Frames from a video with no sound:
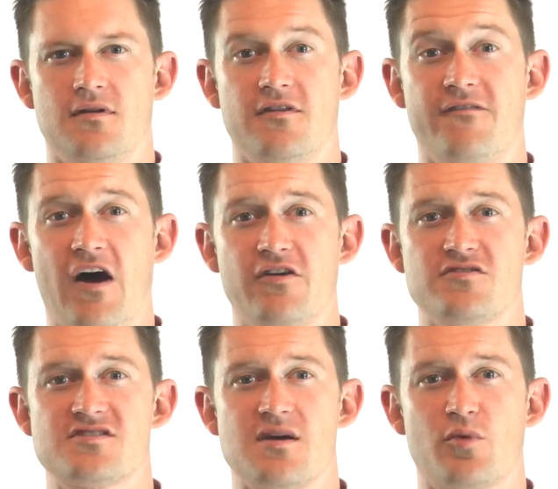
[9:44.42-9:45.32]
The
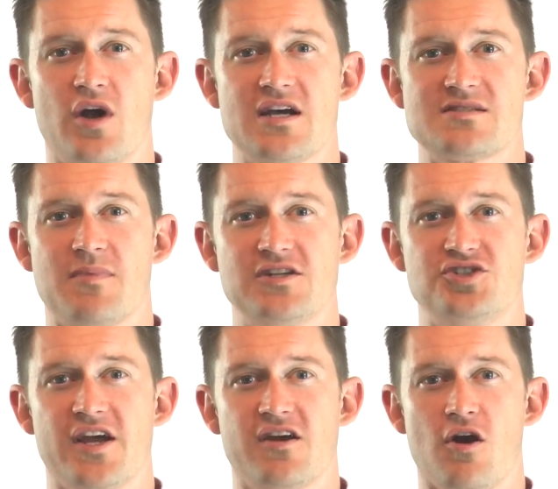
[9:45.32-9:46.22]
values summarized by
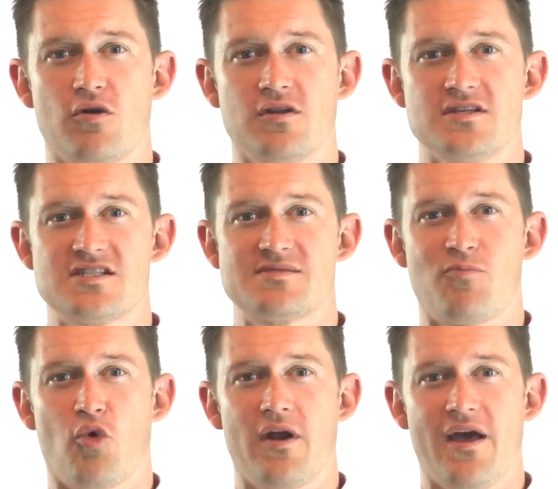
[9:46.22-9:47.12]
Jay Coakley's
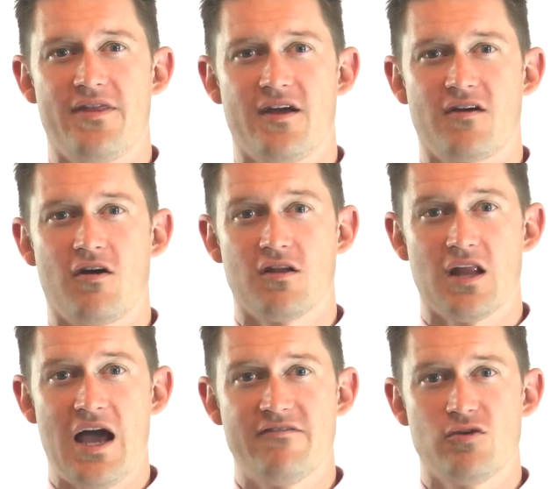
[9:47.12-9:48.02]
sport ethic are
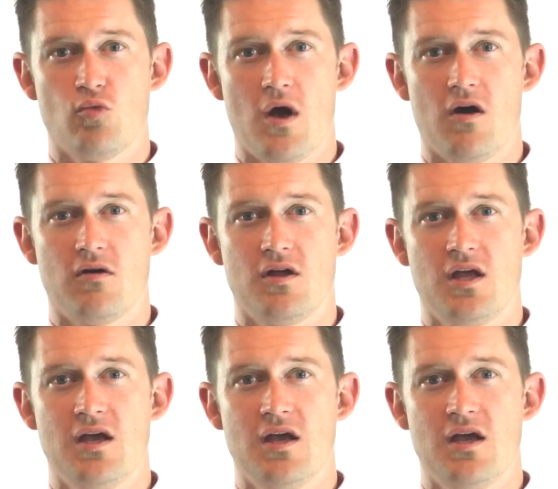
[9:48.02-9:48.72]
alive and well,